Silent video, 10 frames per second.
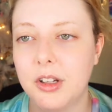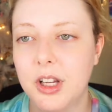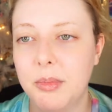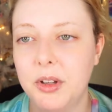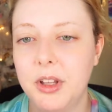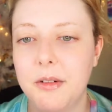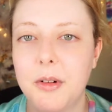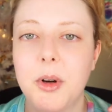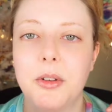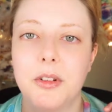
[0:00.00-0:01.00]
Typically, for
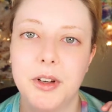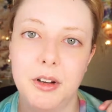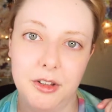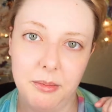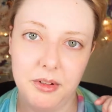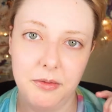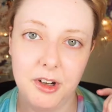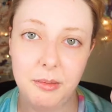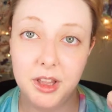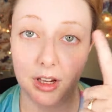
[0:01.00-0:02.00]
most of the videos I've been
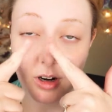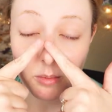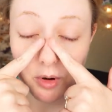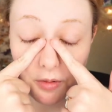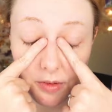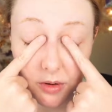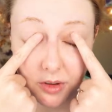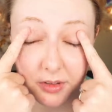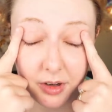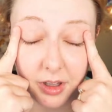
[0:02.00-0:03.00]
filming that are more focused on,